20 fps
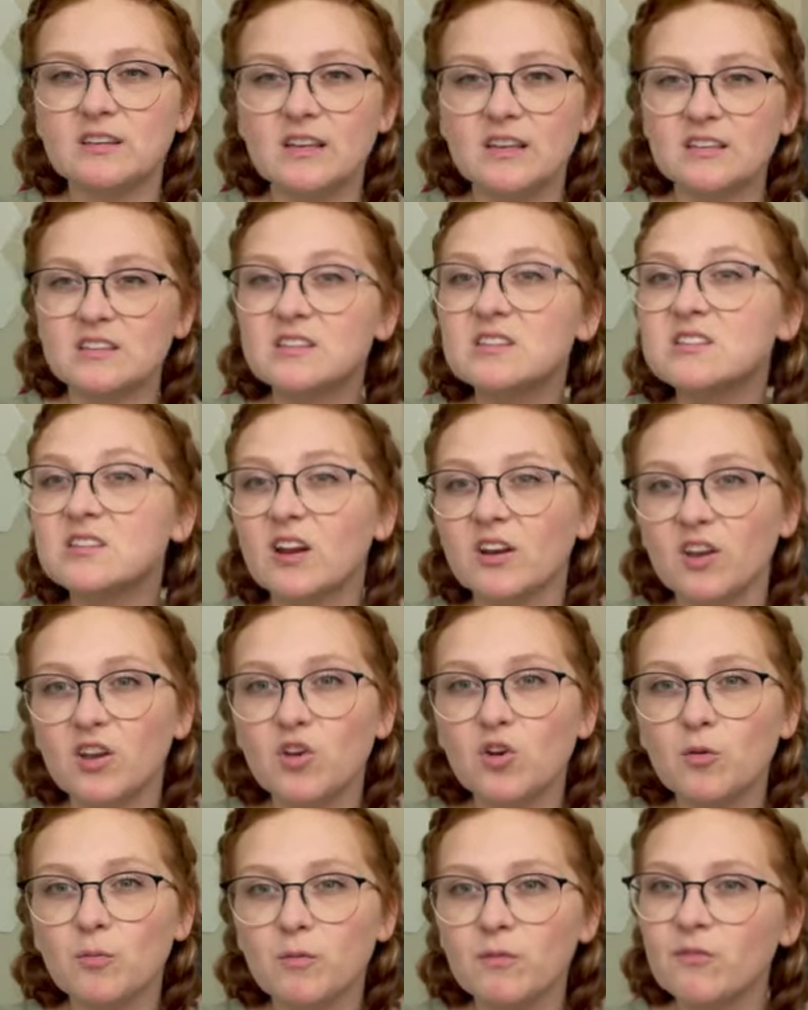a study
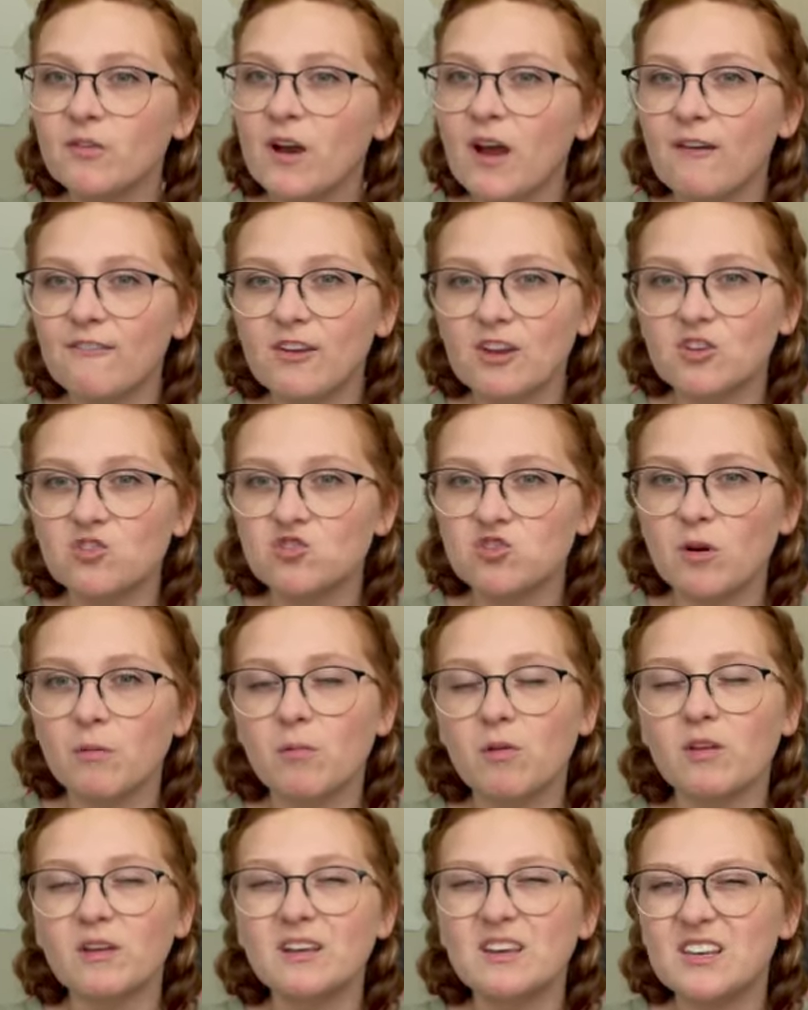group if you're having
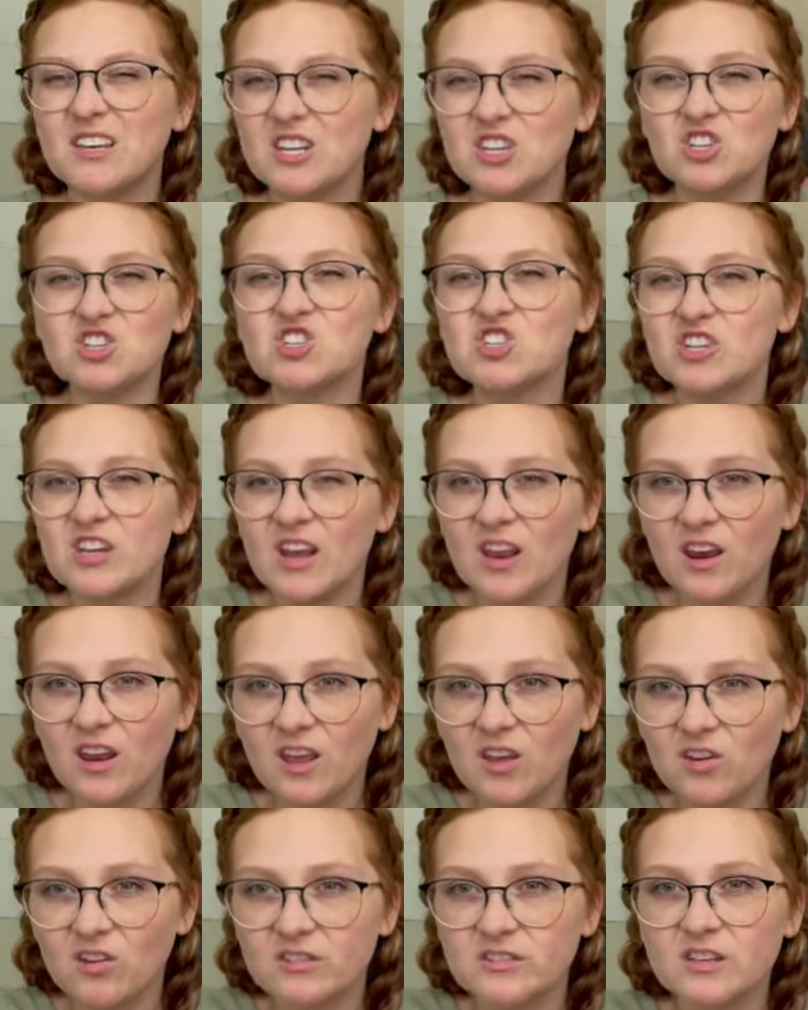trouble
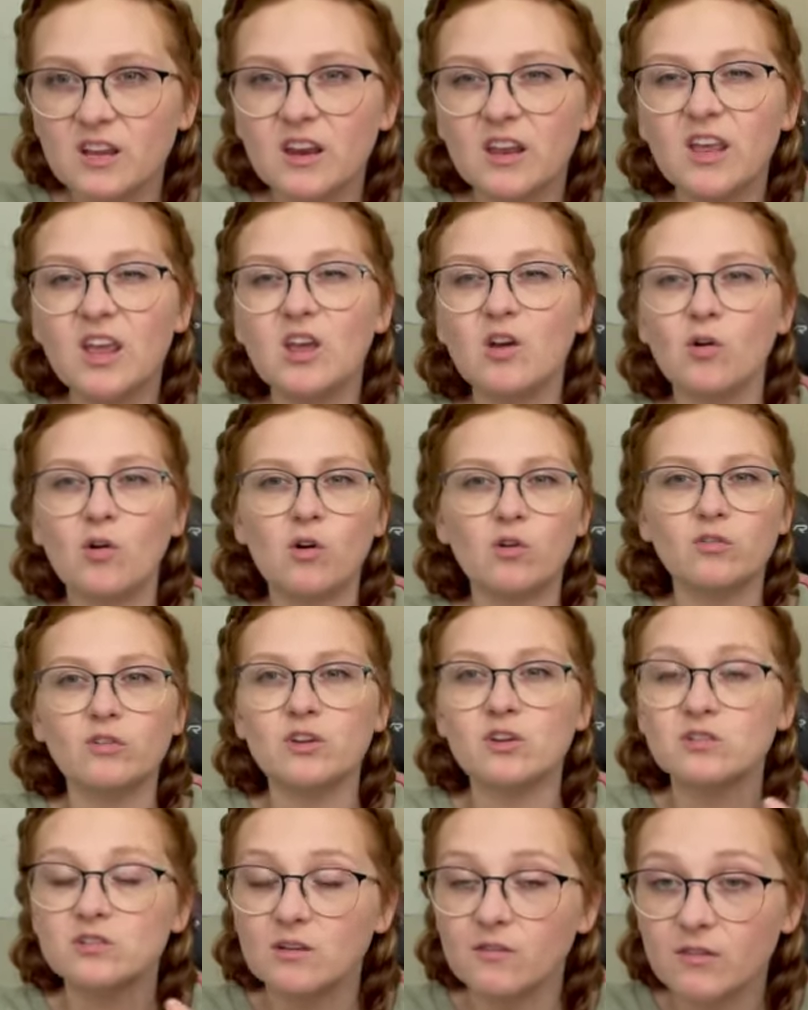initiating your studying or
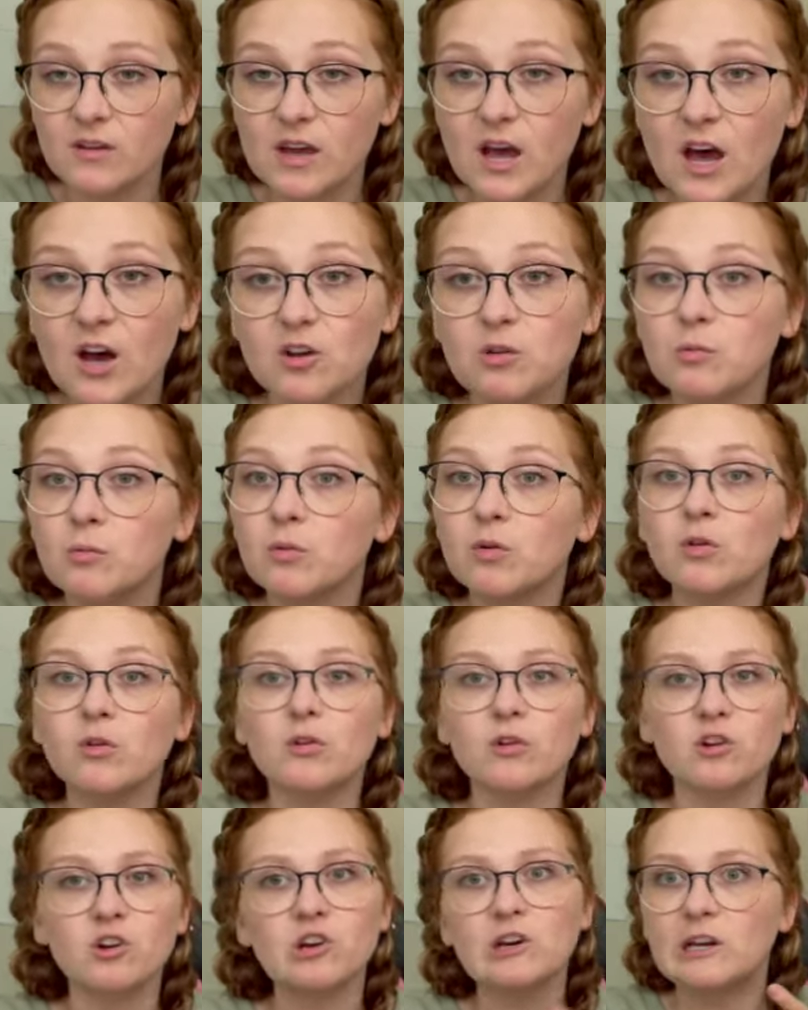holding yourself accountable
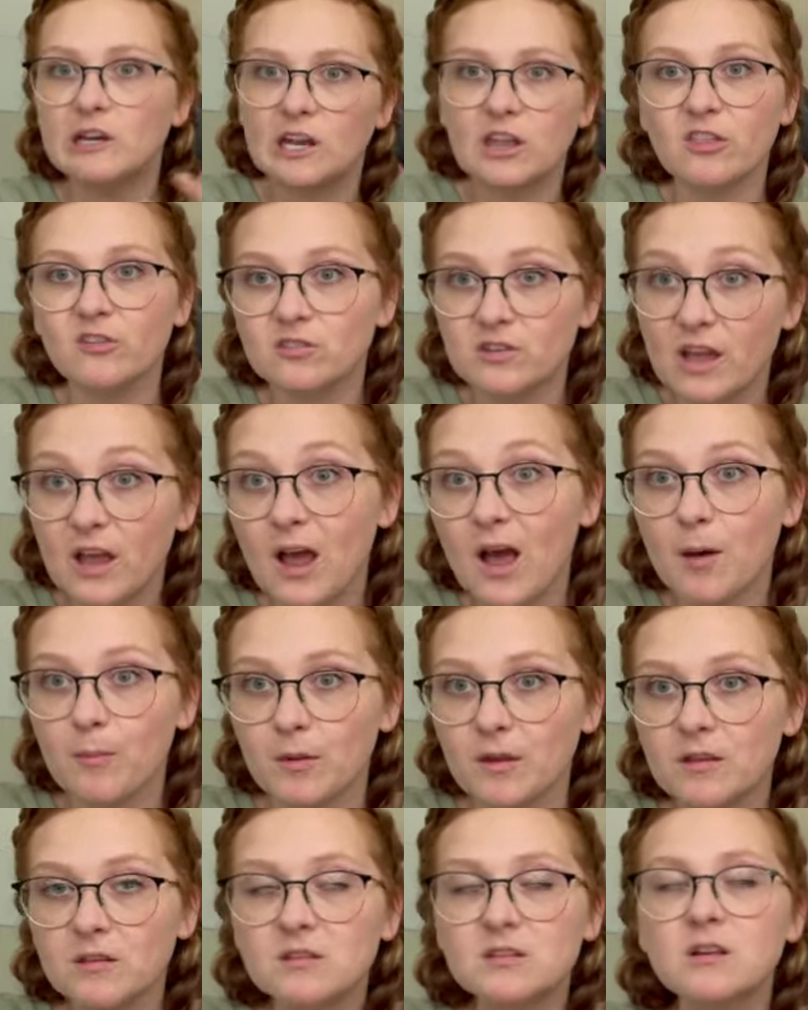or creating those
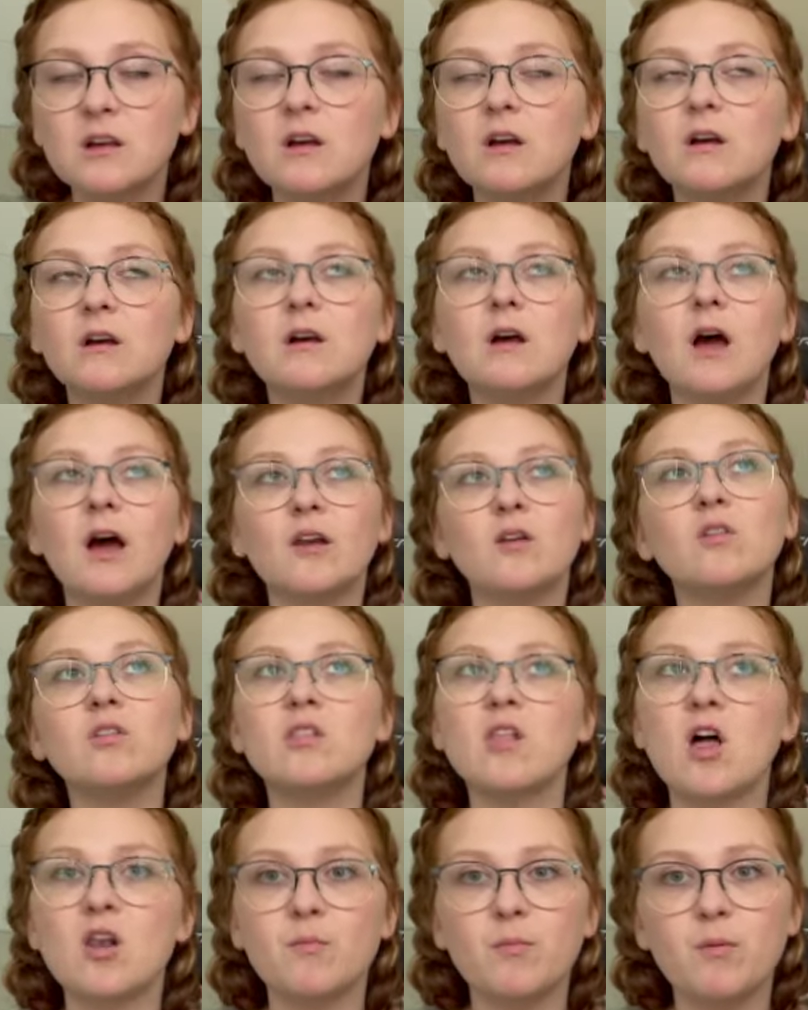habits. I know a
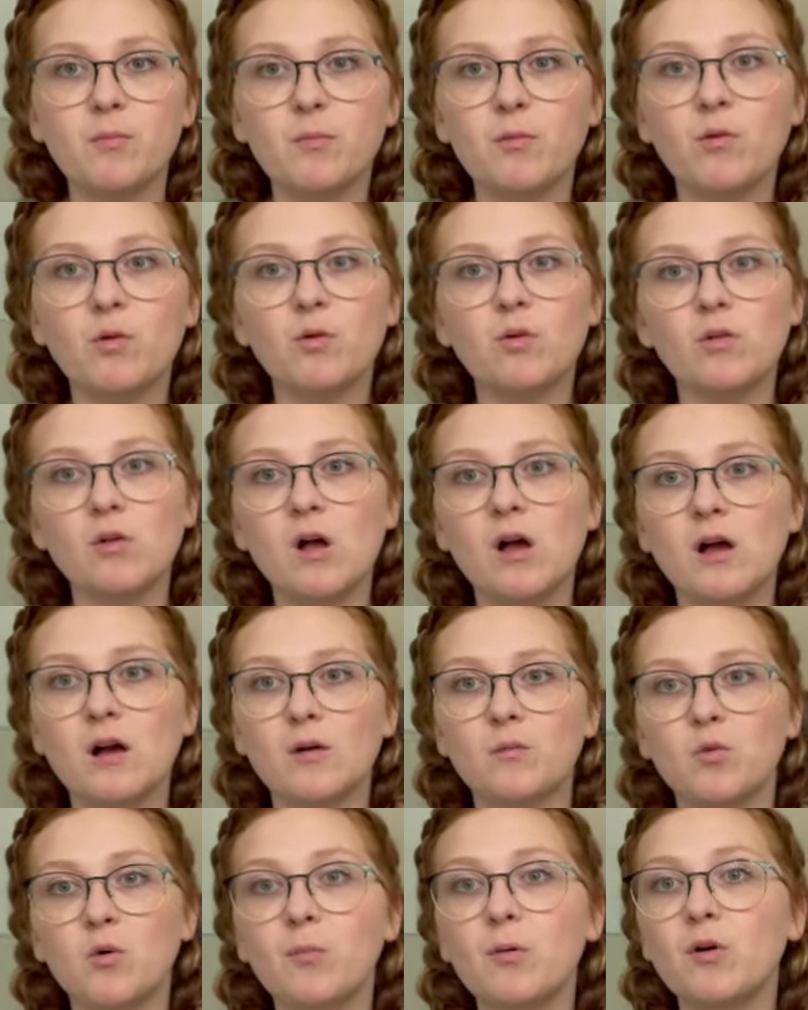lot of people
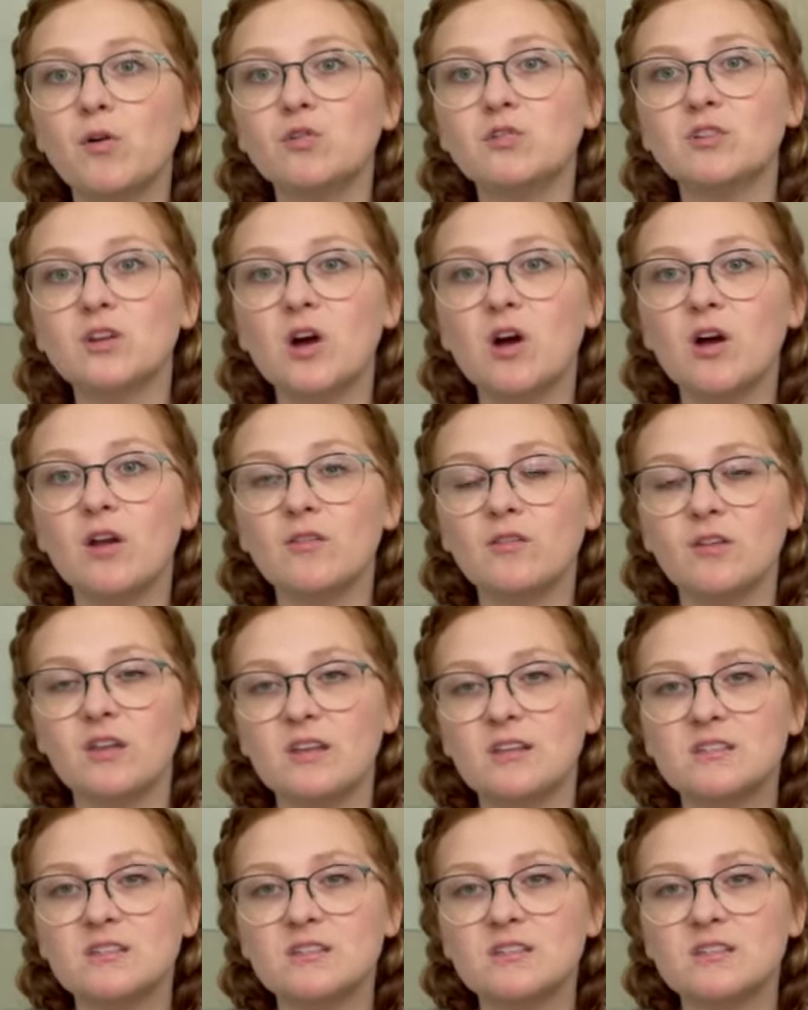will post on the